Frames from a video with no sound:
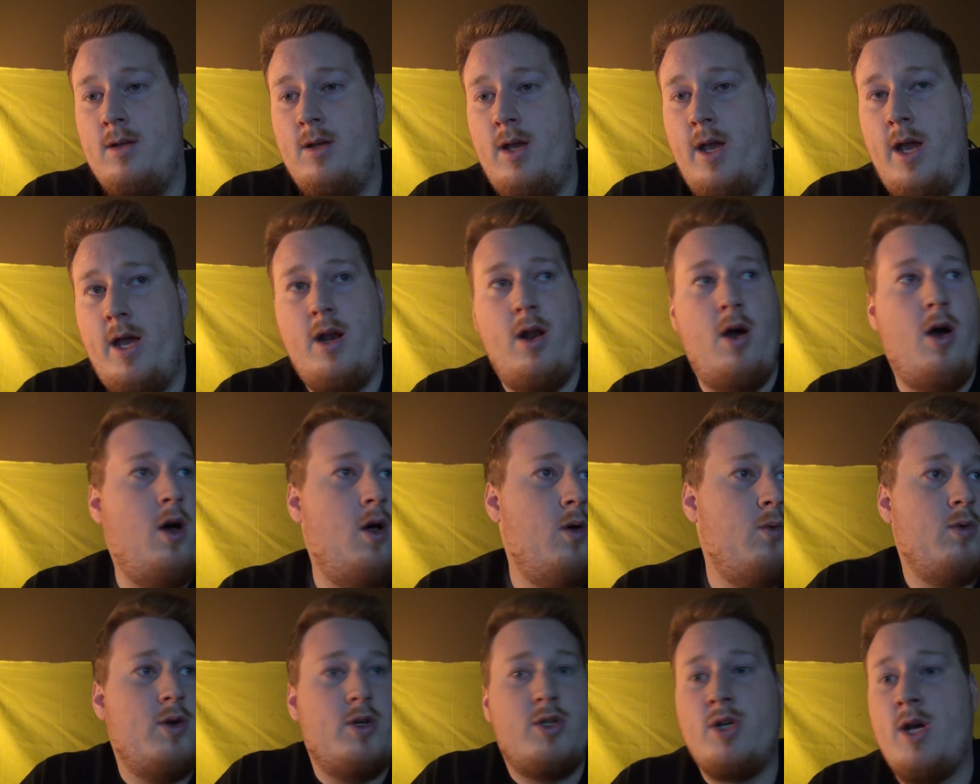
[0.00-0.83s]
And
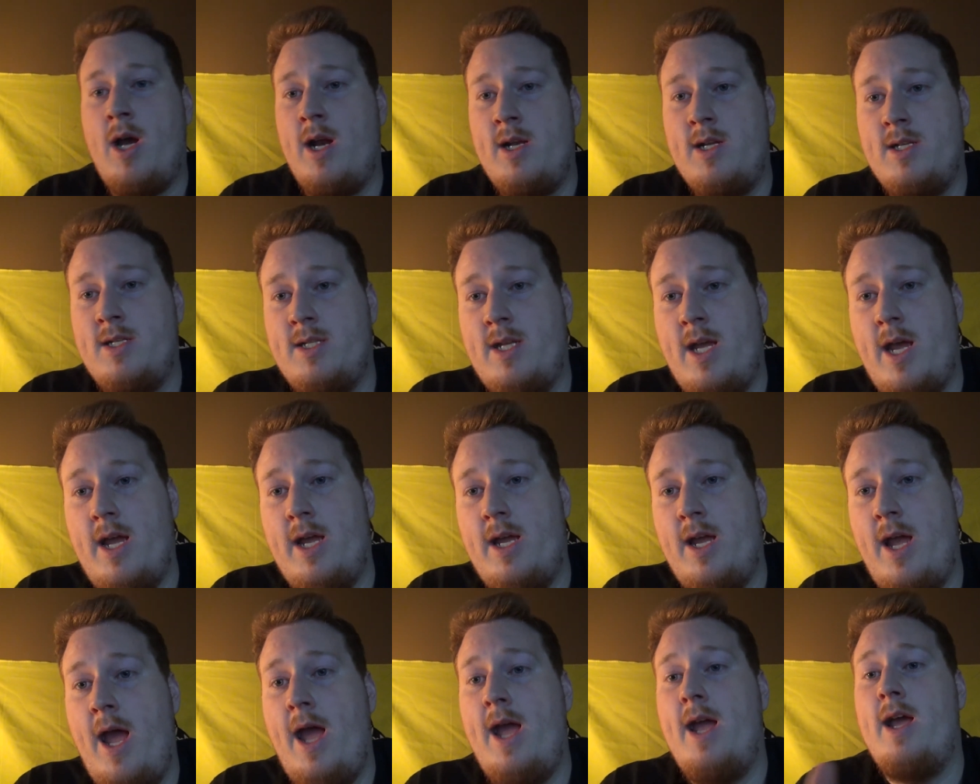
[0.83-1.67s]
all we're trying to
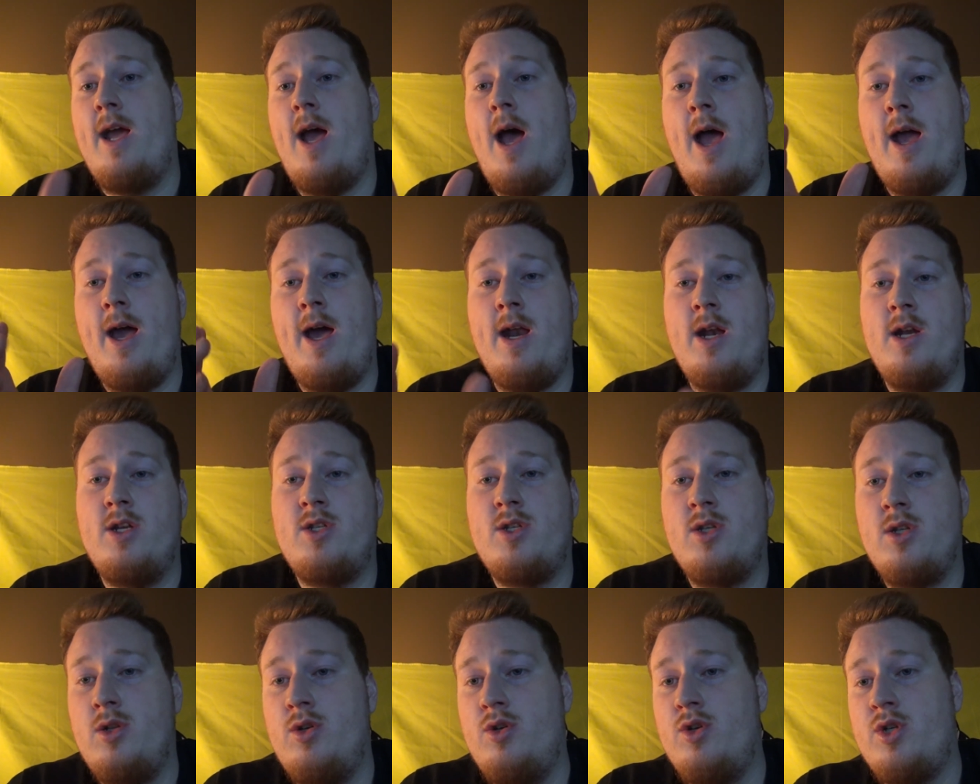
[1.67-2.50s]
say, hey, I got a
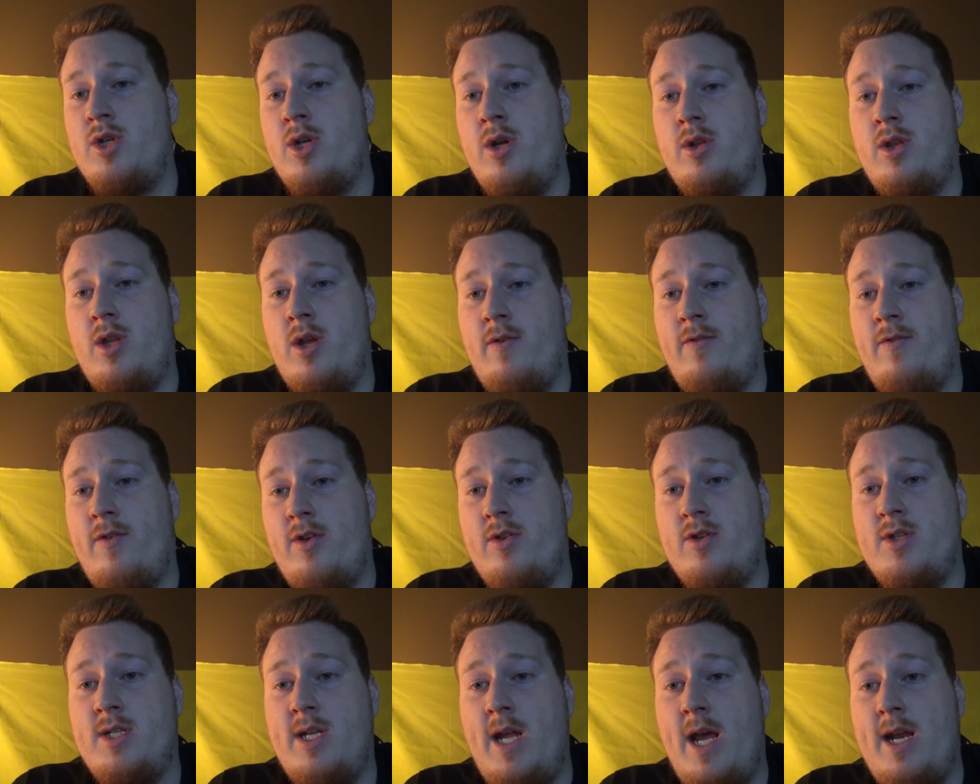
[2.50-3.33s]
solution out there for you
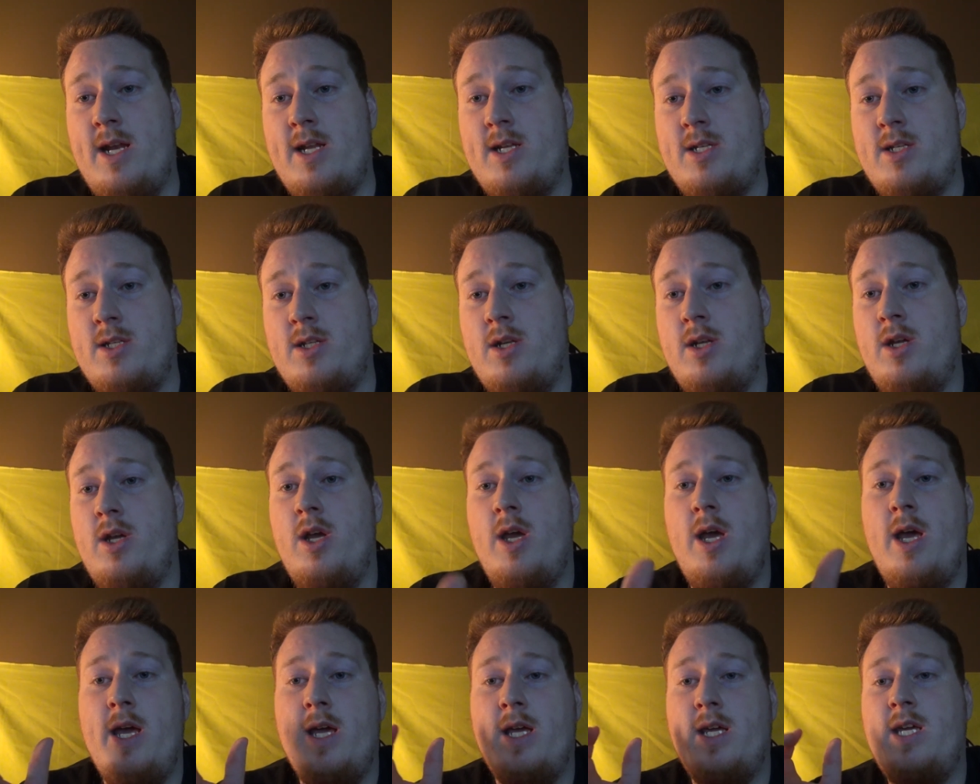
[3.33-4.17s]
statists.
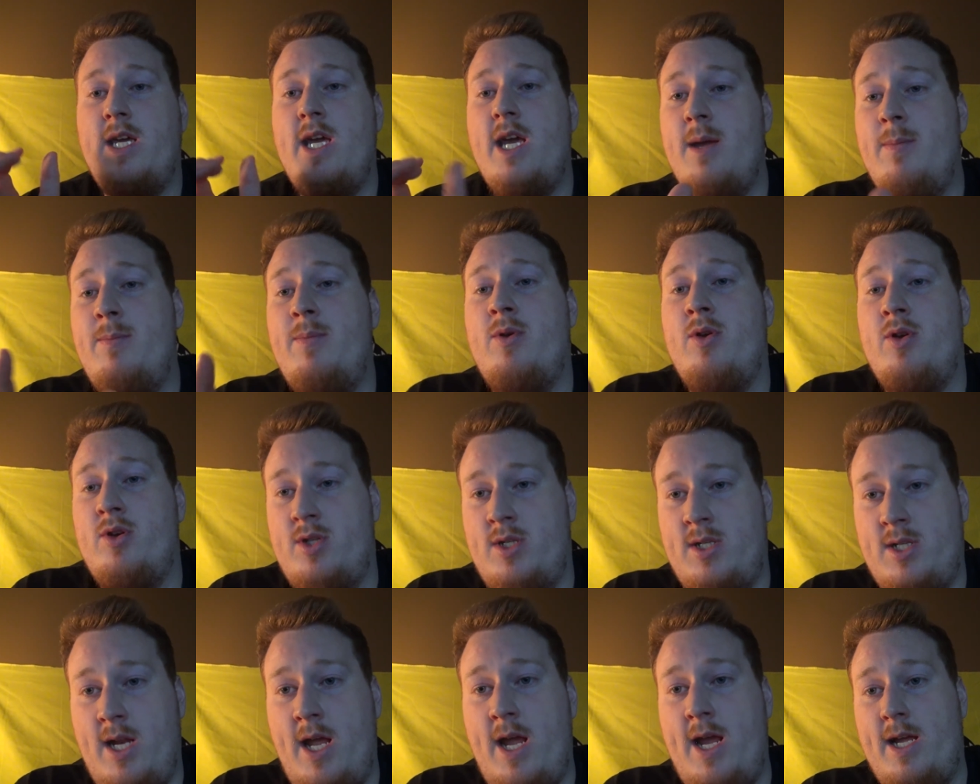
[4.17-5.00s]
Keep your
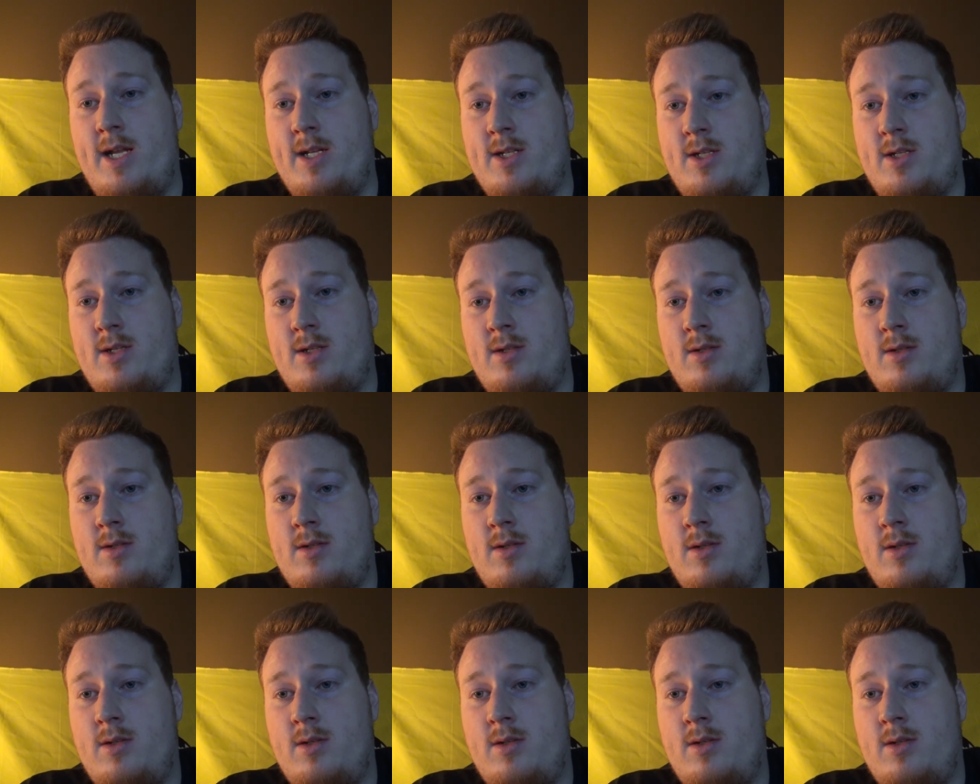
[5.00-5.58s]
states.